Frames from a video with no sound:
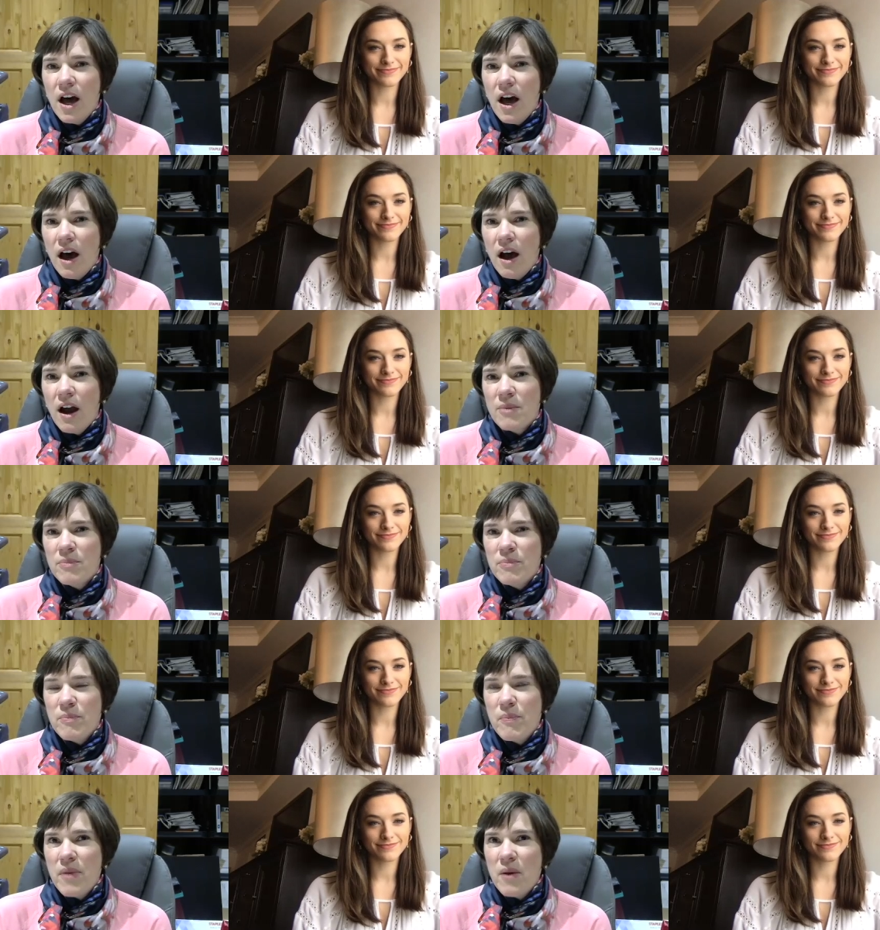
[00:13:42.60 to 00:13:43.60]
Speaker 1: are,
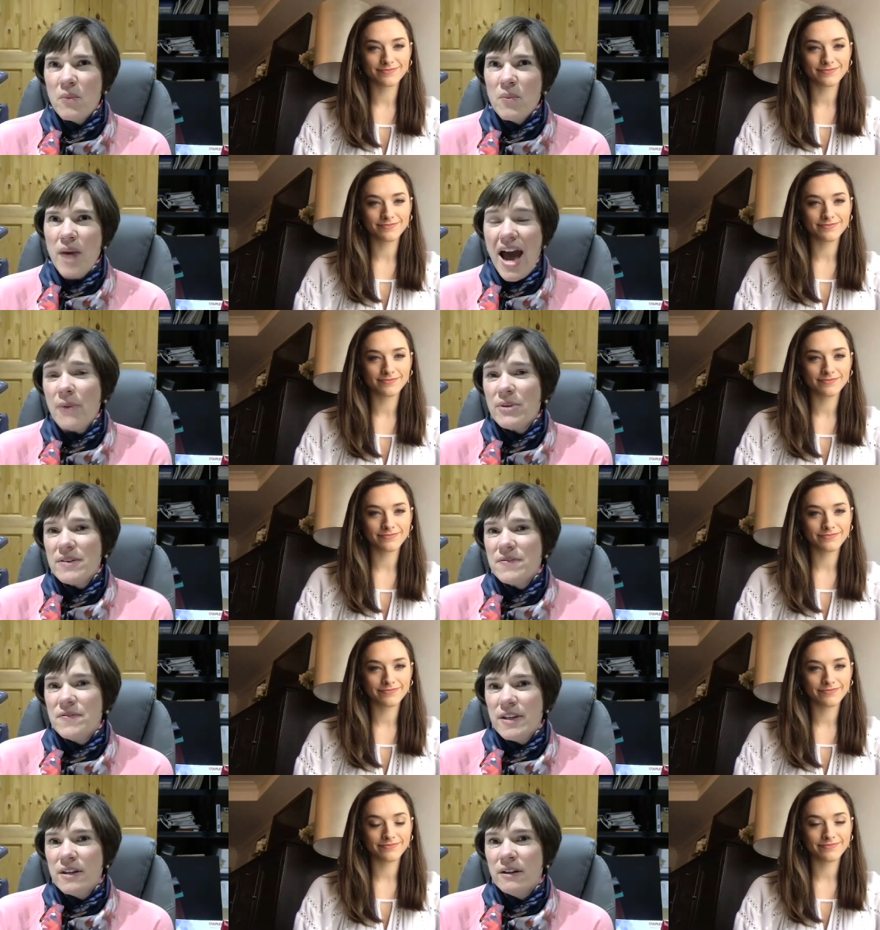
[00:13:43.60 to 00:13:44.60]
I would
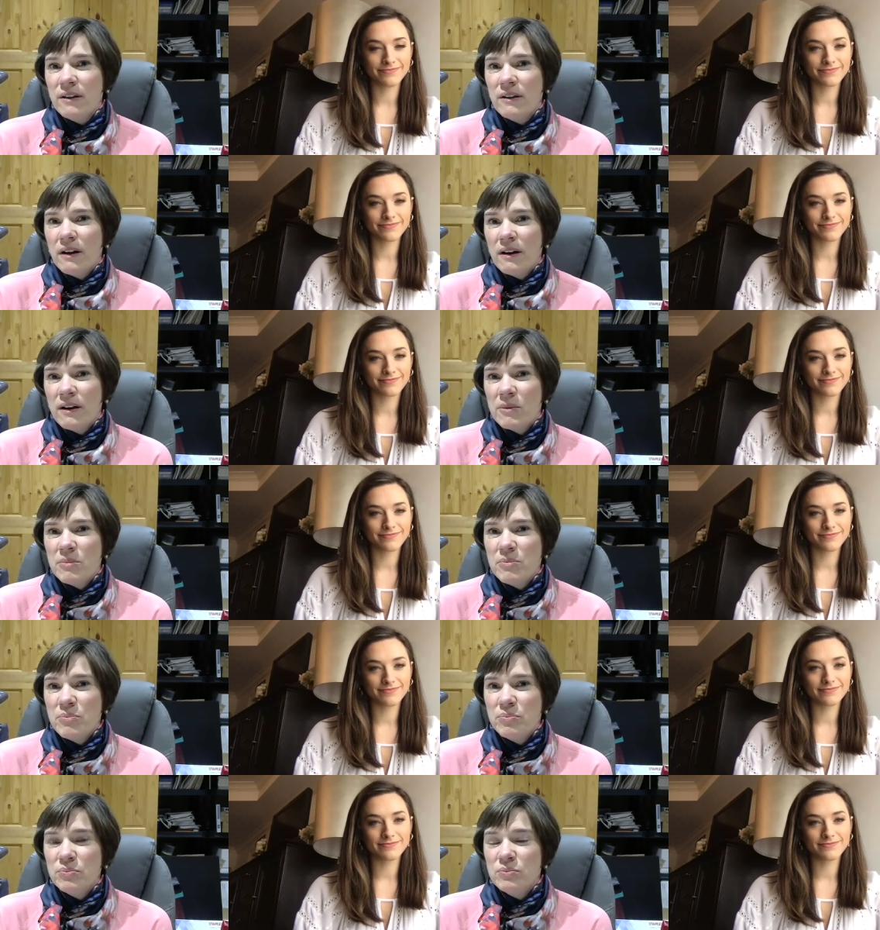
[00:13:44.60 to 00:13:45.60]
feel, are
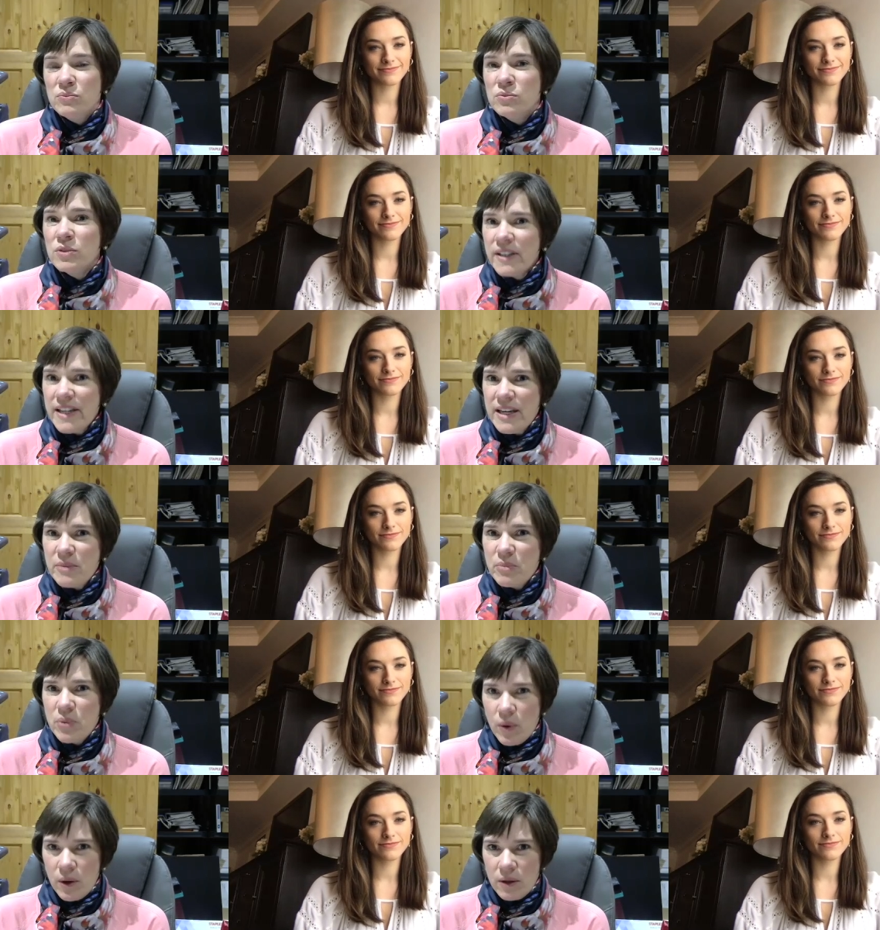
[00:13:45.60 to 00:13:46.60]
really
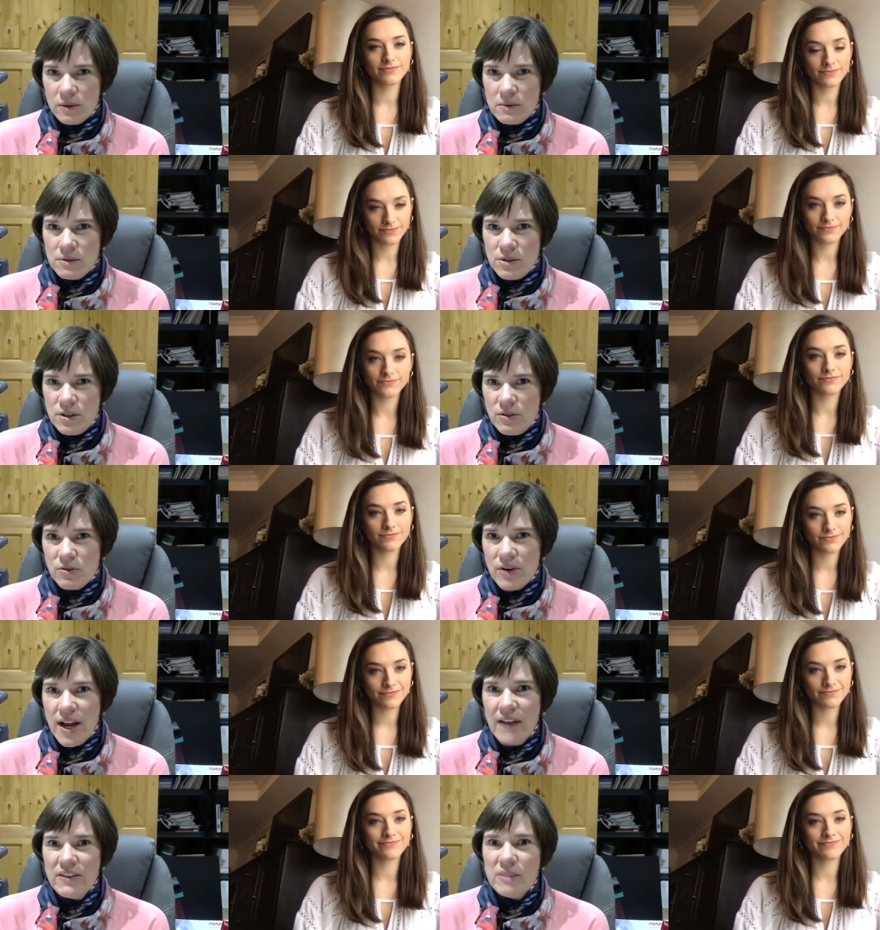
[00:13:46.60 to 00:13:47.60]
important to
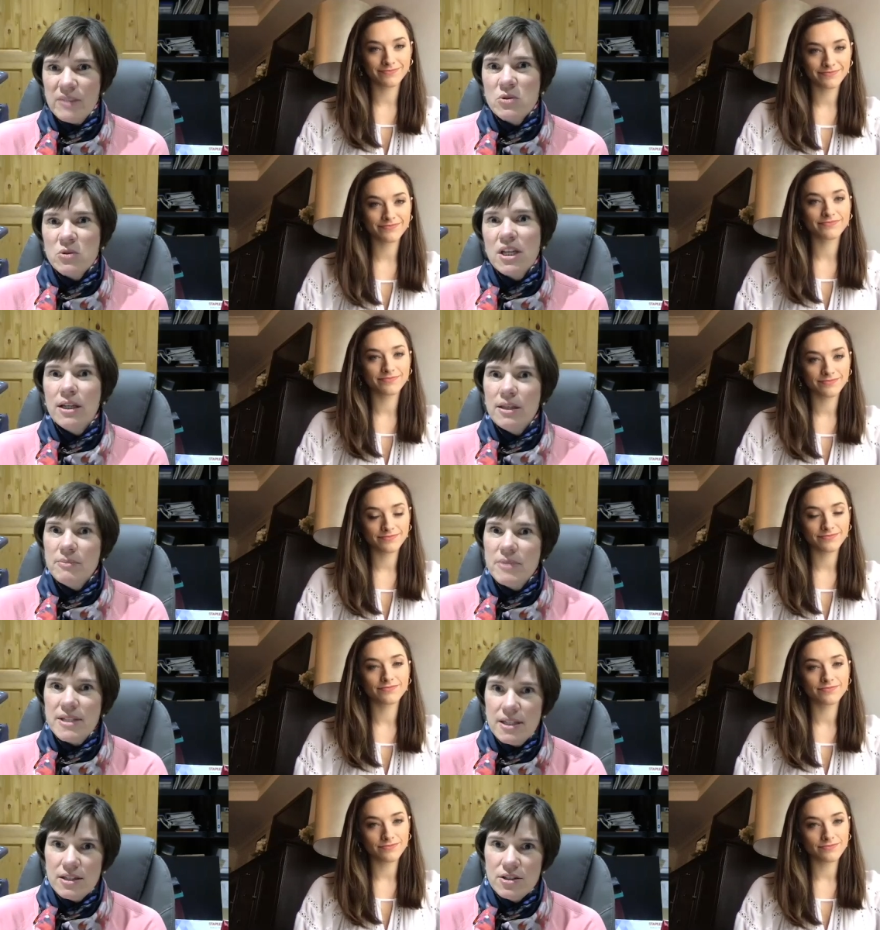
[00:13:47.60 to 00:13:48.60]
thrive in most any
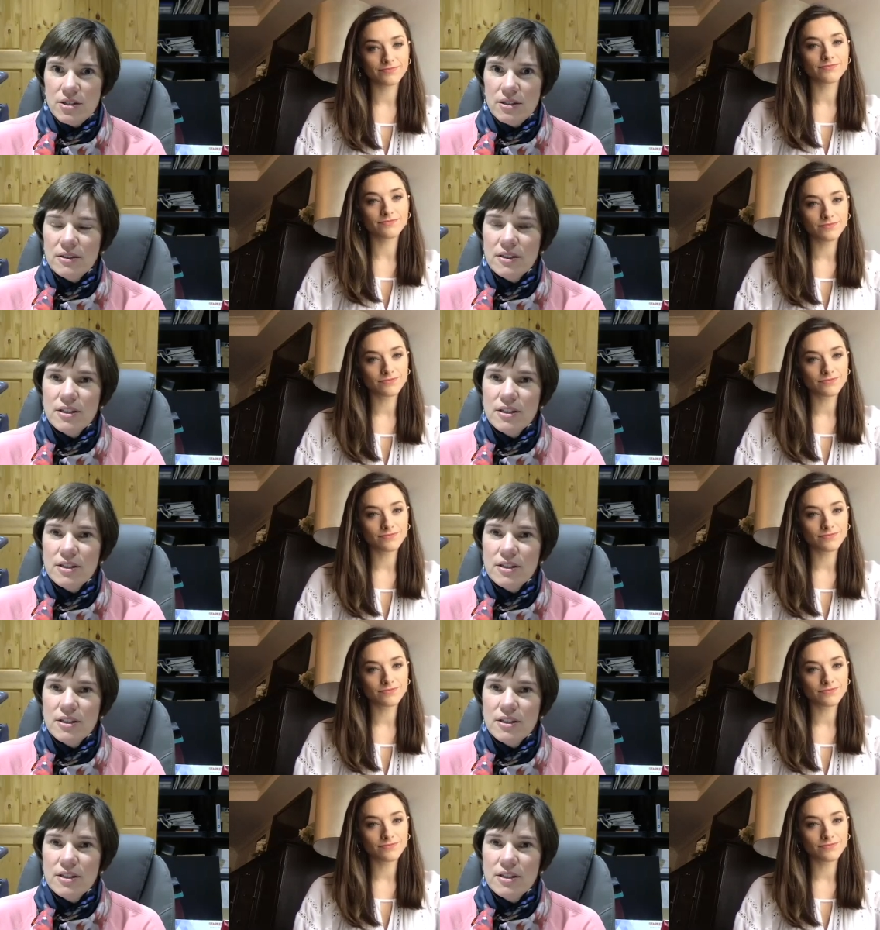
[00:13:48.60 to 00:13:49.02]
position.